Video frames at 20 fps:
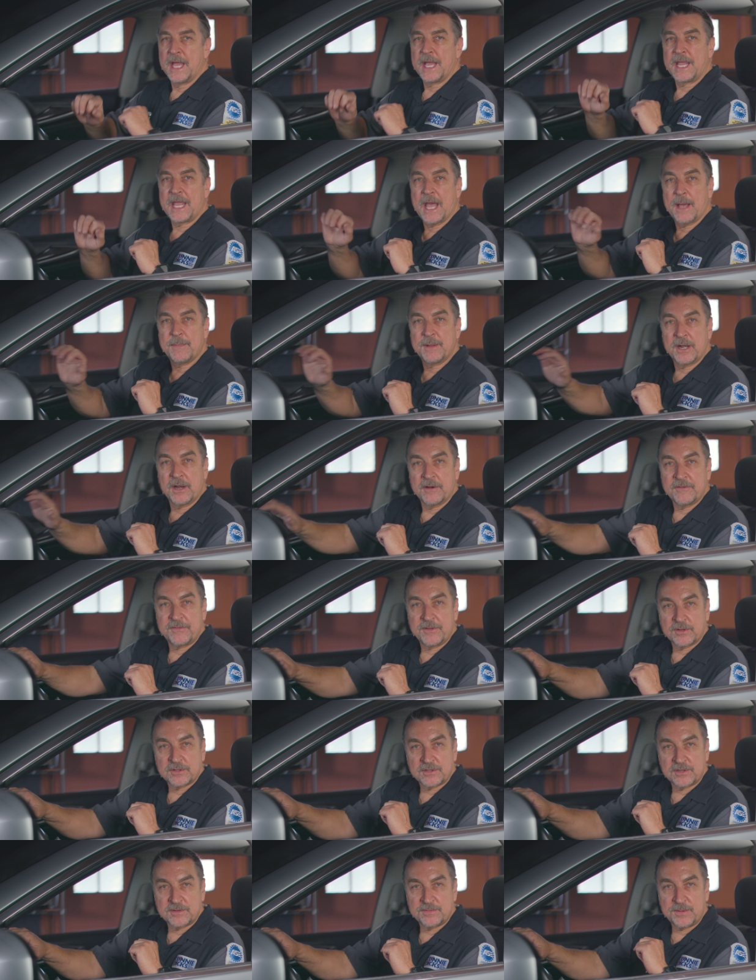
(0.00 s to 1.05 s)
Cabin air
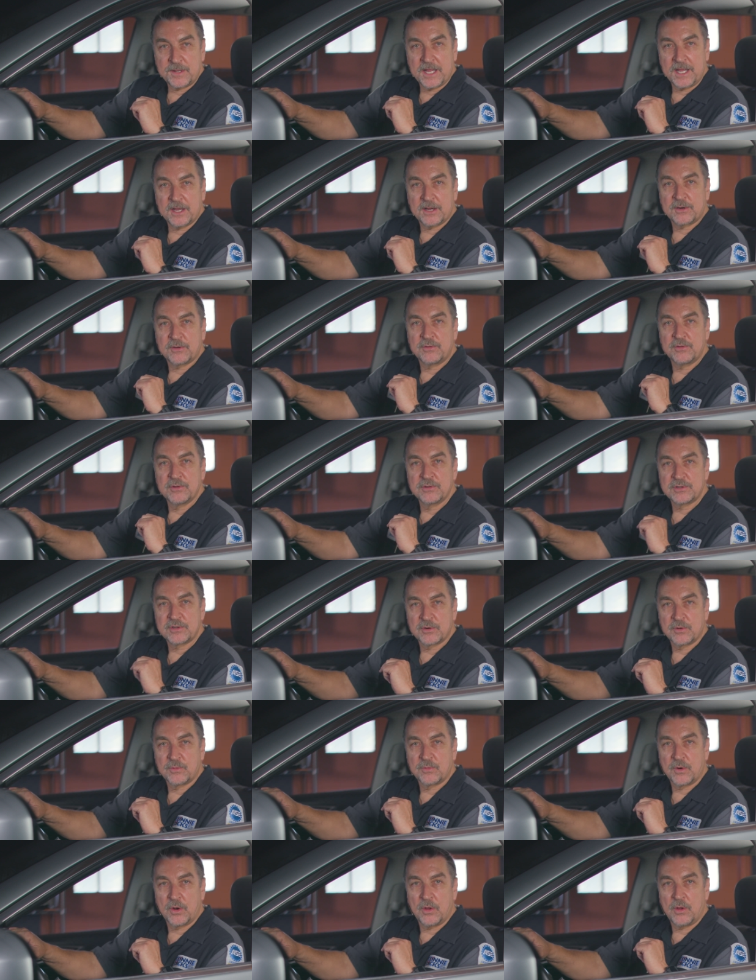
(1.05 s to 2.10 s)
filters play a
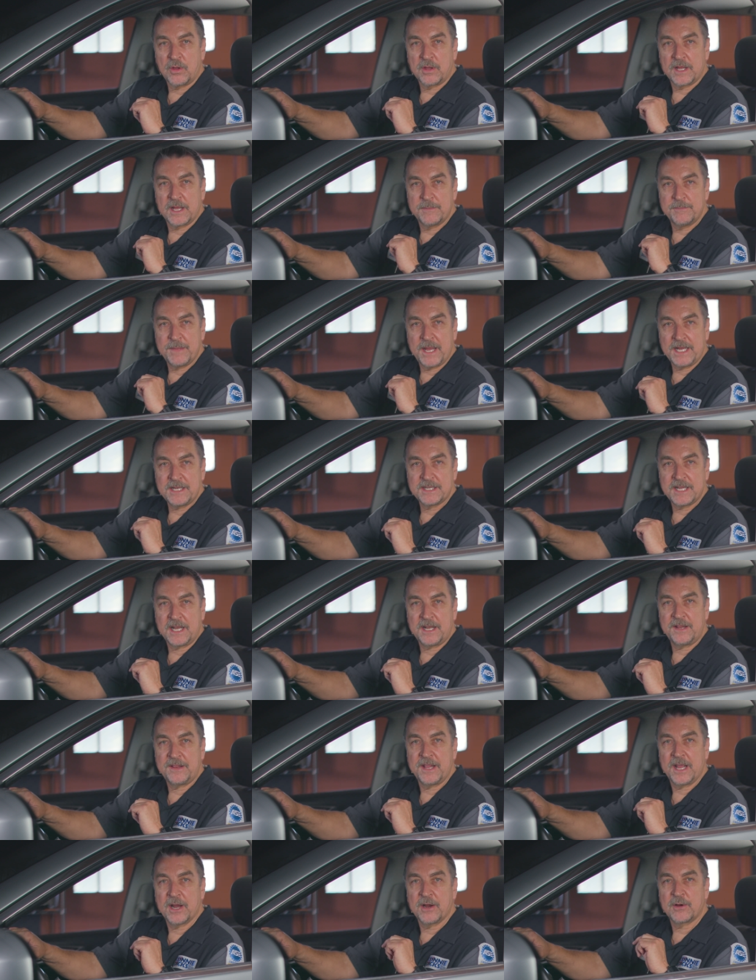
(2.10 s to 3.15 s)
crucial role in
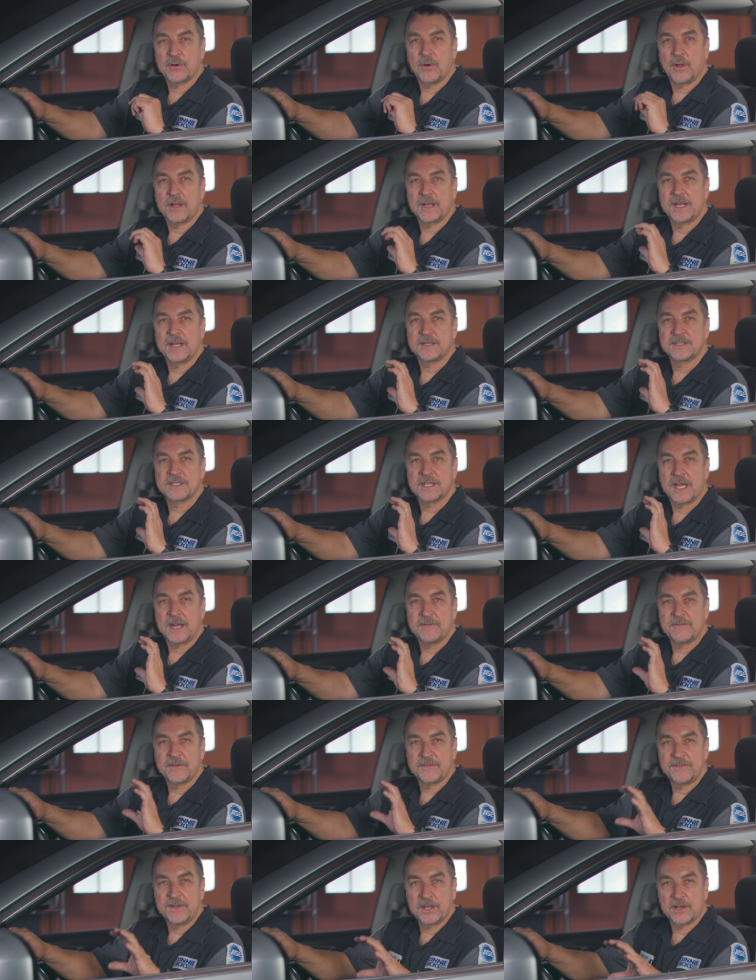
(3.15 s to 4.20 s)
maintaining the air quality inside
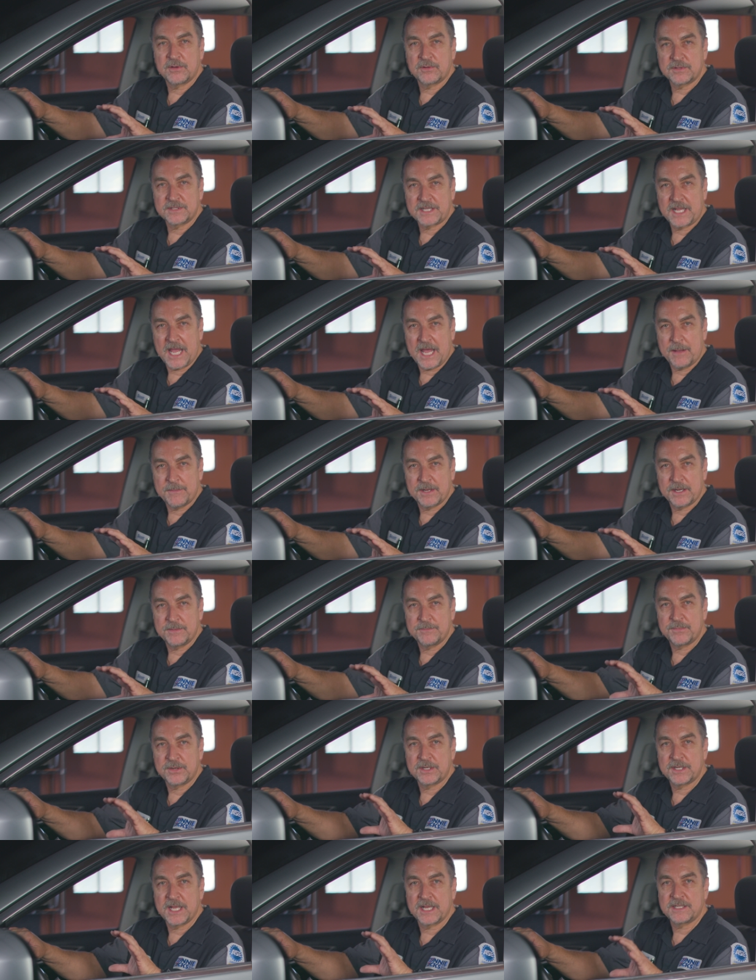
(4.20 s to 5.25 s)
of a vehicle's cabin,
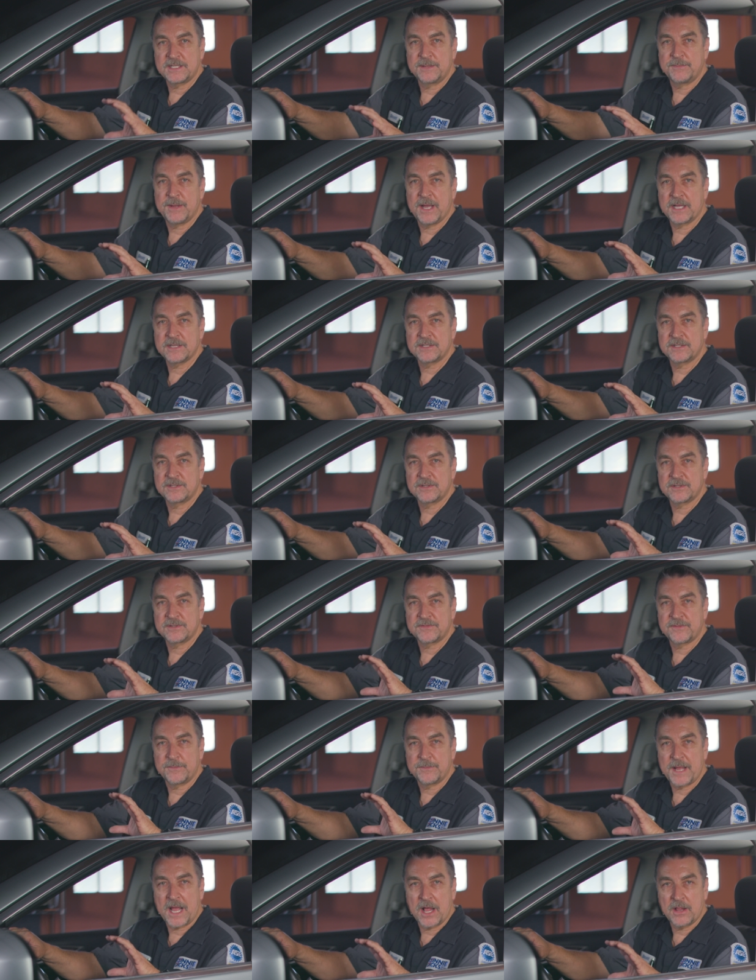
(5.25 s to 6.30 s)
protecting passengers
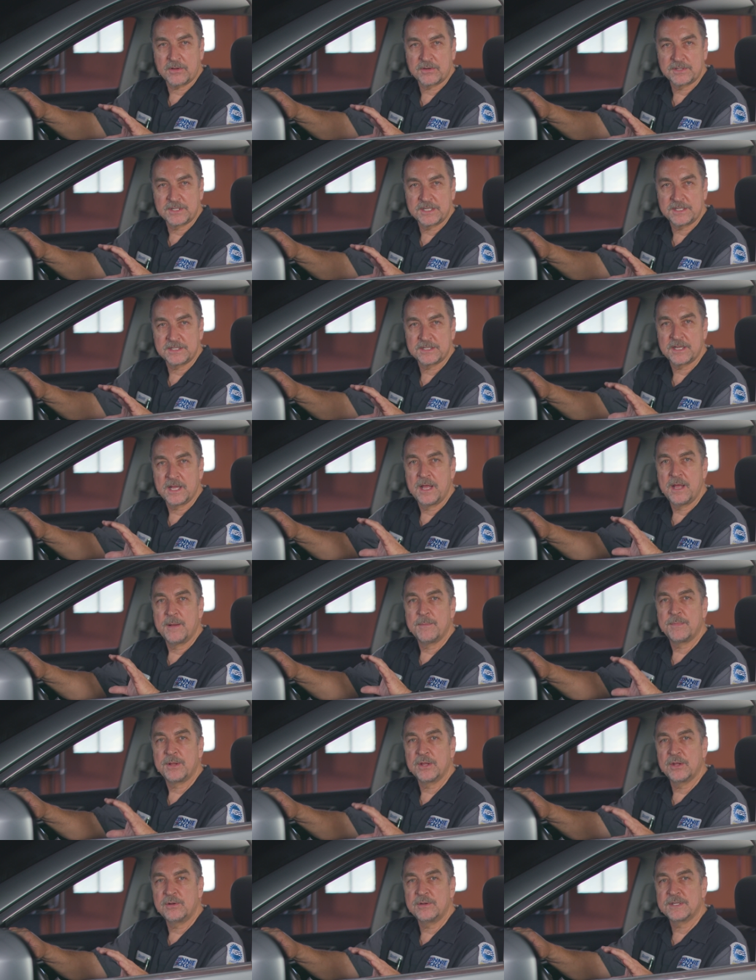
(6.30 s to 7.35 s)
from allergens,
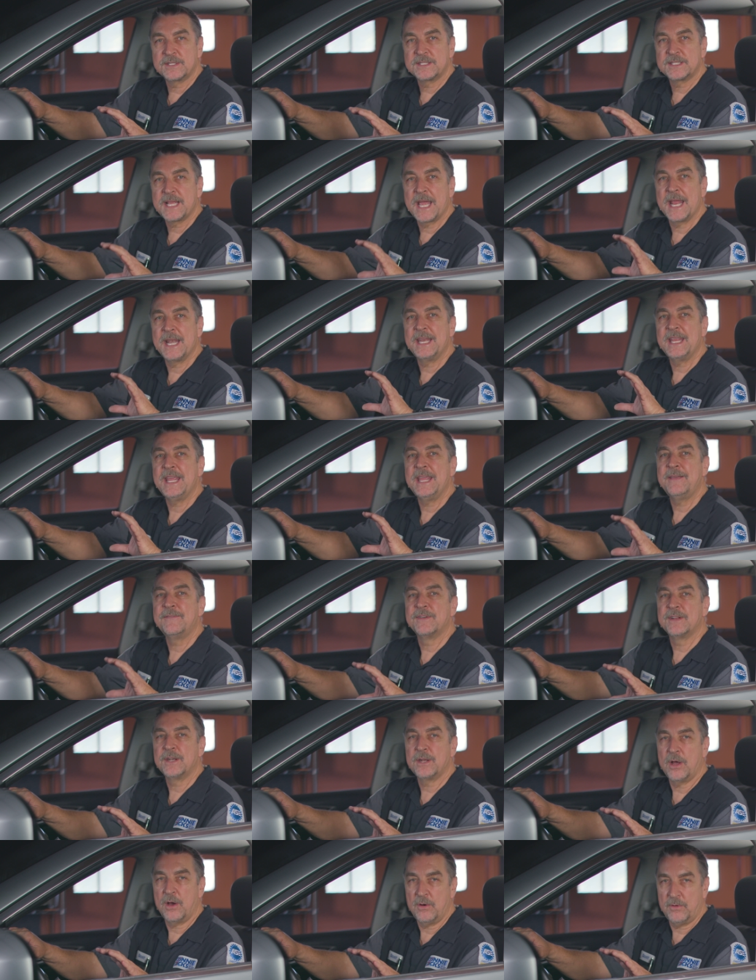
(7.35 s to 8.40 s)
pollutants, and
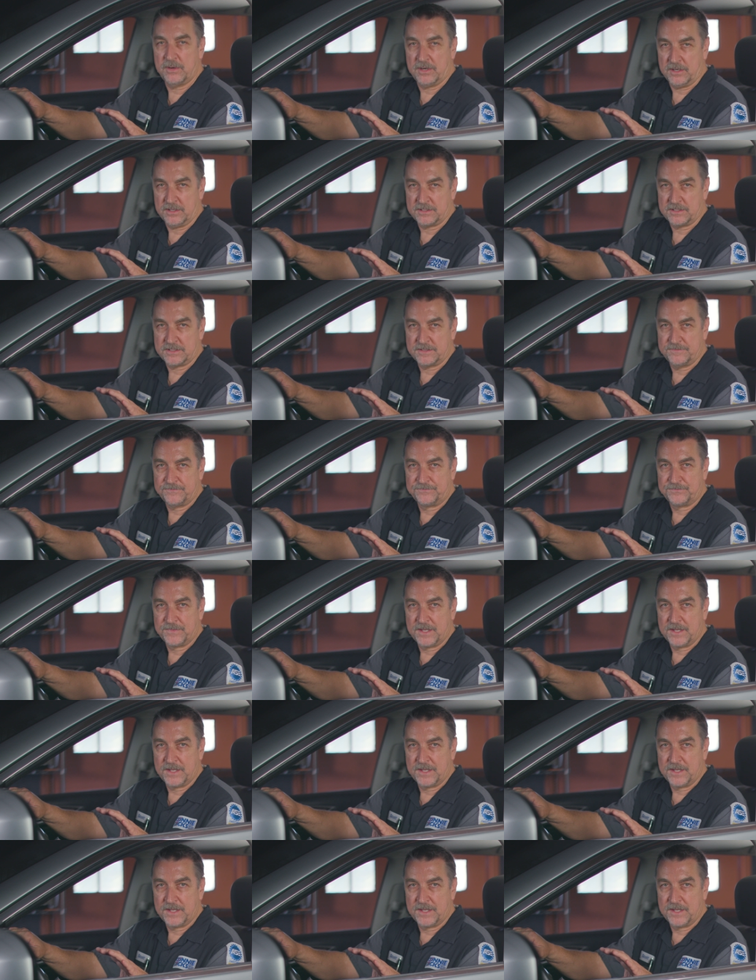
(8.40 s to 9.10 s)
even odors.